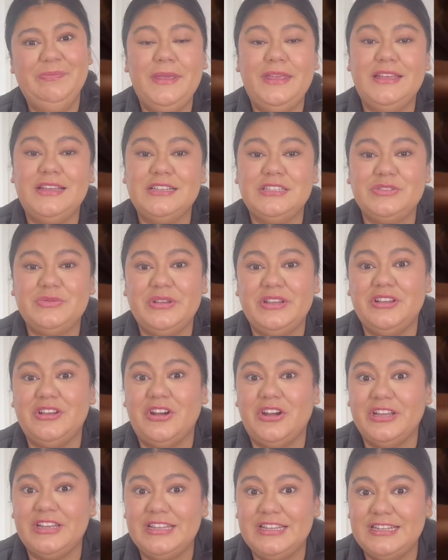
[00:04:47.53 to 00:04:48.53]
because
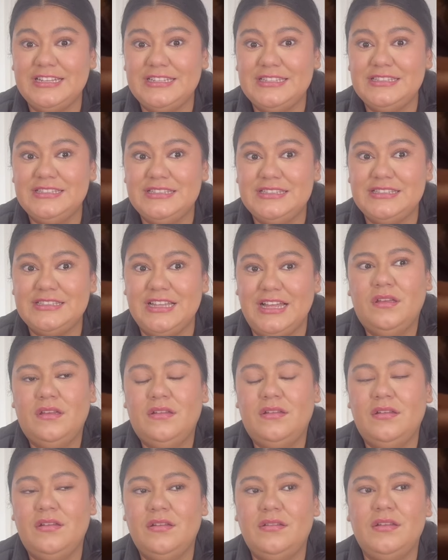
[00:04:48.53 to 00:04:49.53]
regardless,
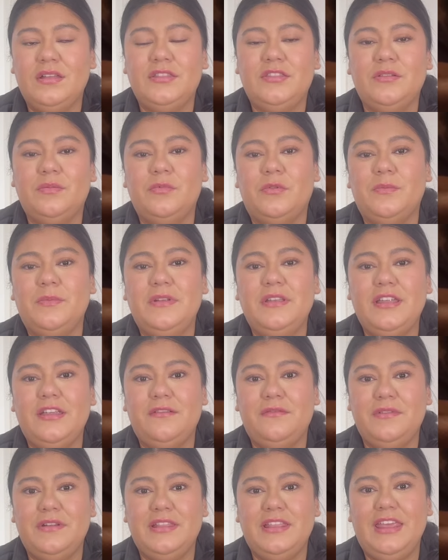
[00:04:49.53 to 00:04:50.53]
at the moment I
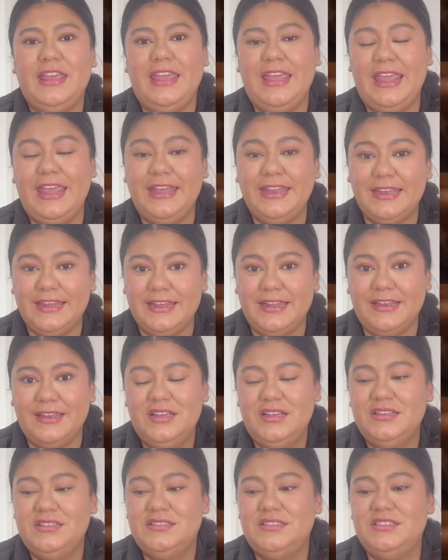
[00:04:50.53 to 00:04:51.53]
really hated
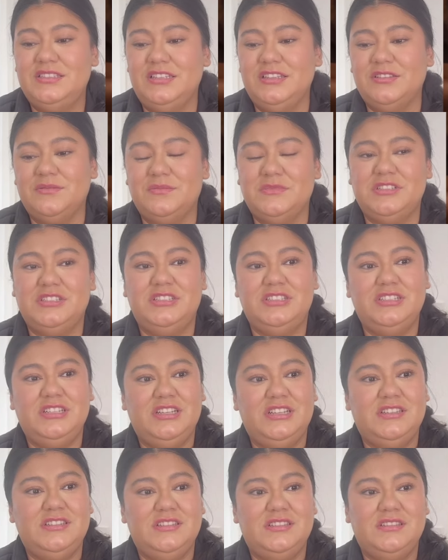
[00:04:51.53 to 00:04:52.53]
seeing the
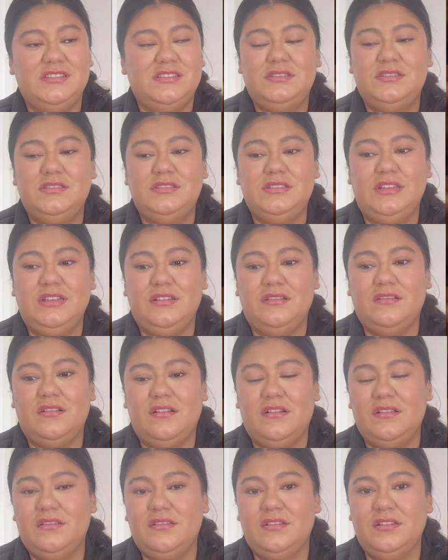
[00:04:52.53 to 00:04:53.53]
machines, seeing
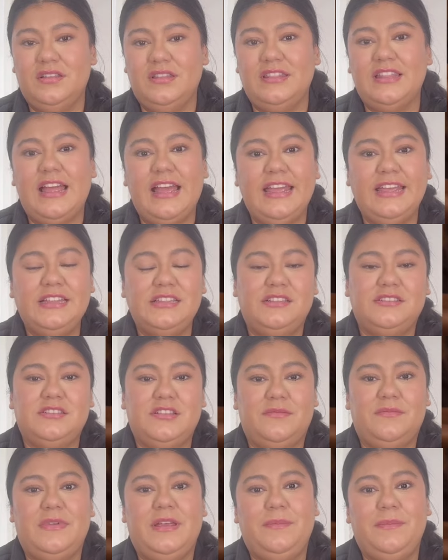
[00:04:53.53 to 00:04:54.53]
all the lines
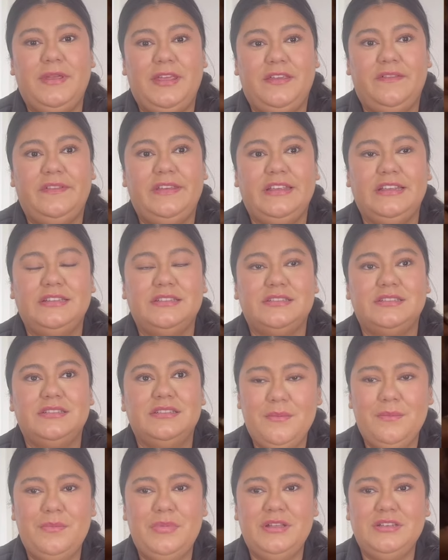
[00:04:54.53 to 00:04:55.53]
on my babies.
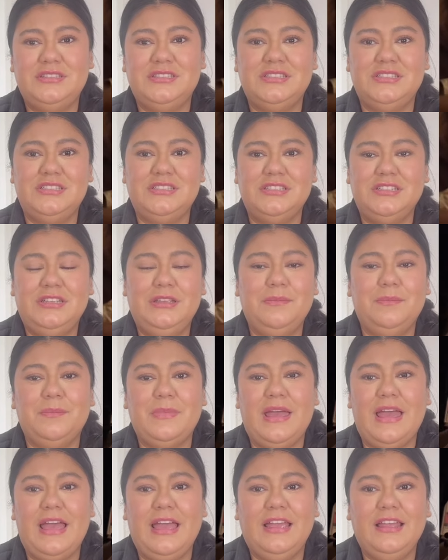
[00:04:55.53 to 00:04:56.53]
But just looking
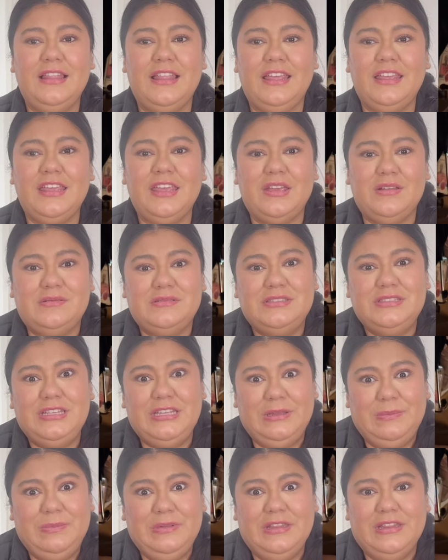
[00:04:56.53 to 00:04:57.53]
back, like it was
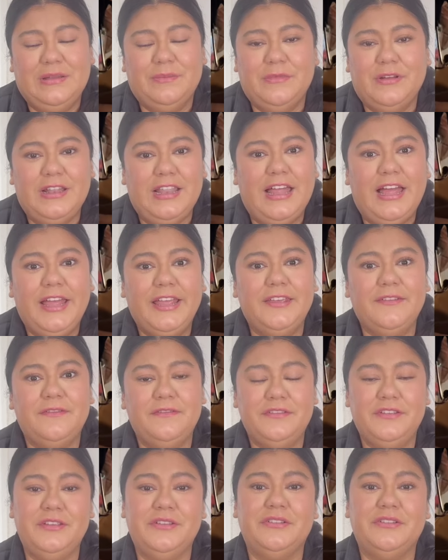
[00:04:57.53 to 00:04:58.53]
keeping them alive, you